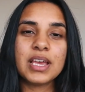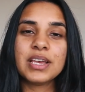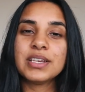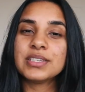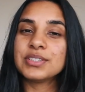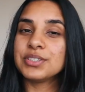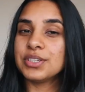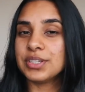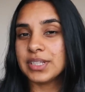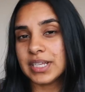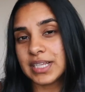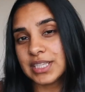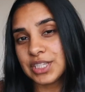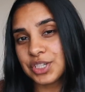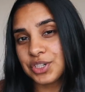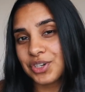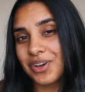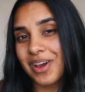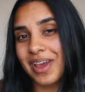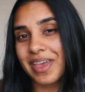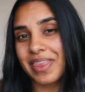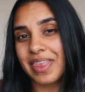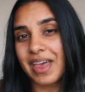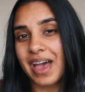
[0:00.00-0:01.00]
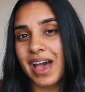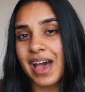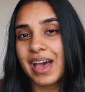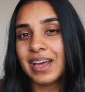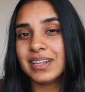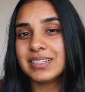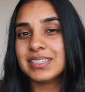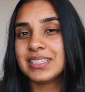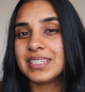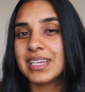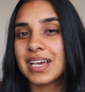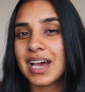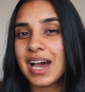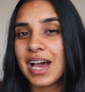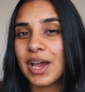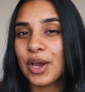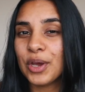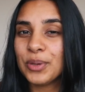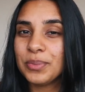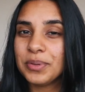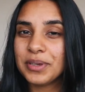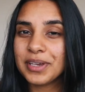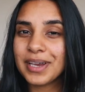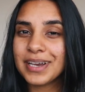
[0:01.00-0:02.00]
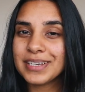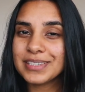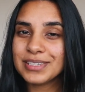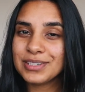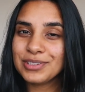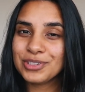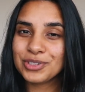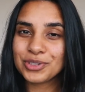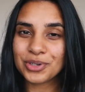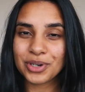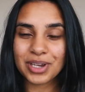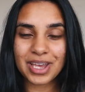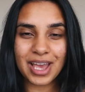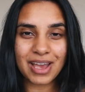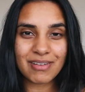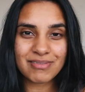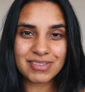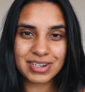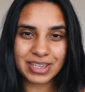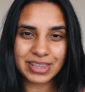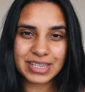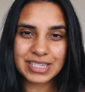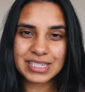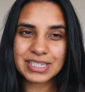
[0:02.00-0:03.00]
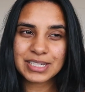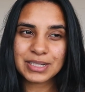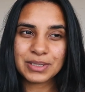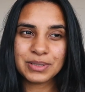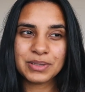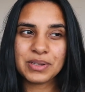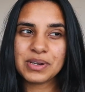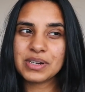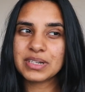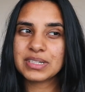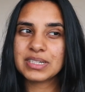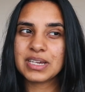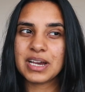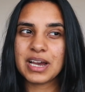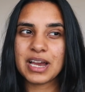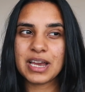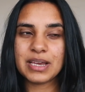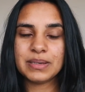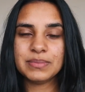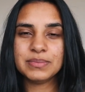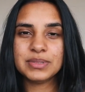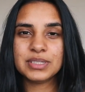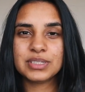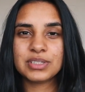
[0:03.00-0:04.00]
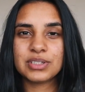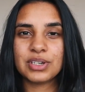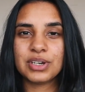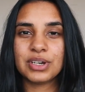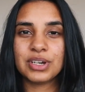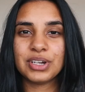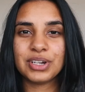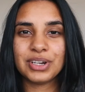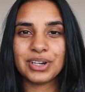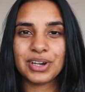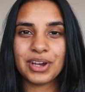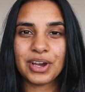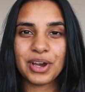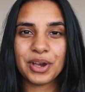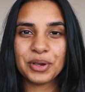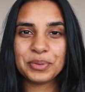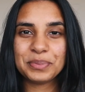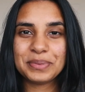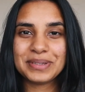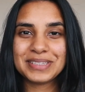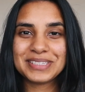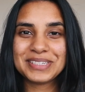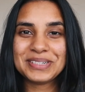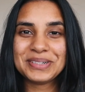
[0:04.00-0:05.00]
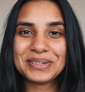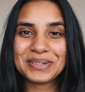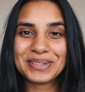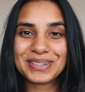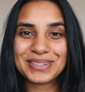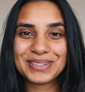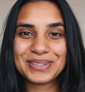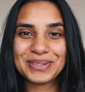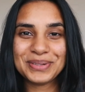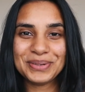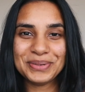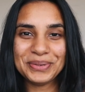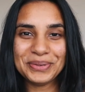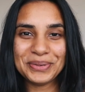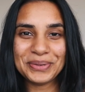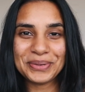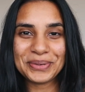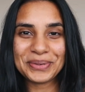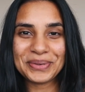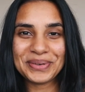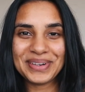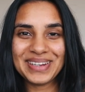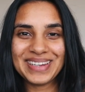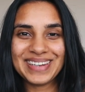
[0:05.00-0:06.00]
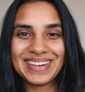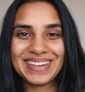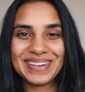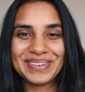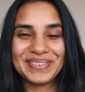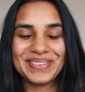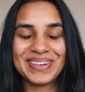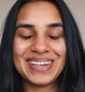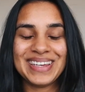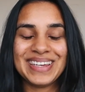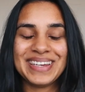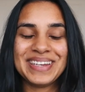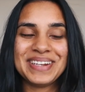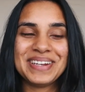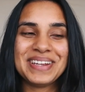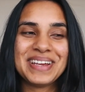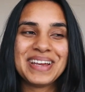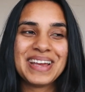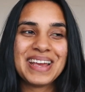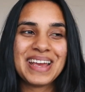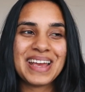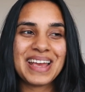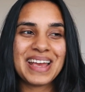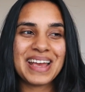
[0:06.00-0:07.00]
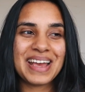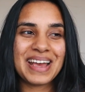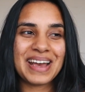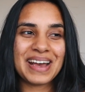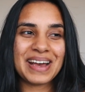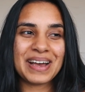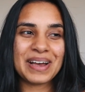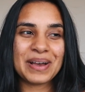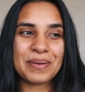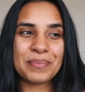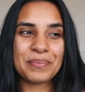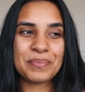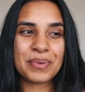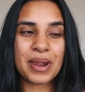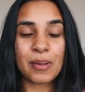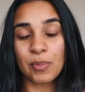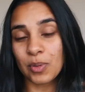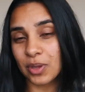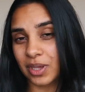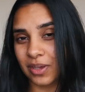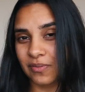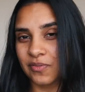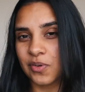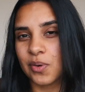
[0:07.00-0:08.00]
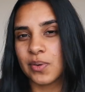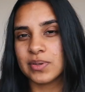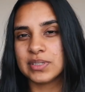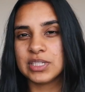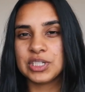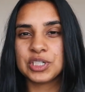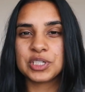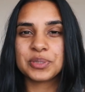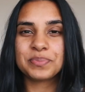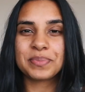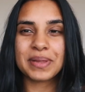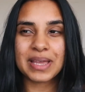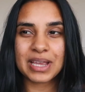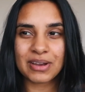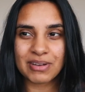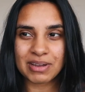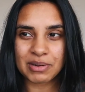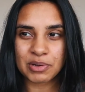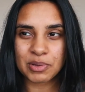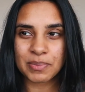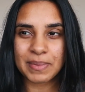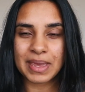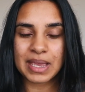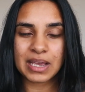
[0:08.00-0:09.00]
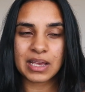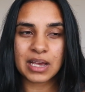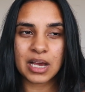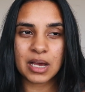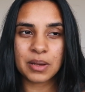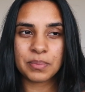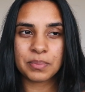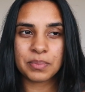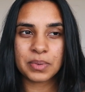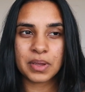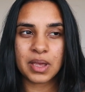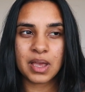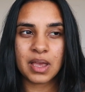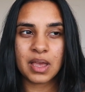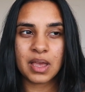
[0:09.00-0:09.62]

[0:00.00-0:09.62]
So let's try that. I hope you guys enjoy. I haven't done this in a long time, so I hope it's not too awkward and weird. But I'm looking forward to just play around with makeup.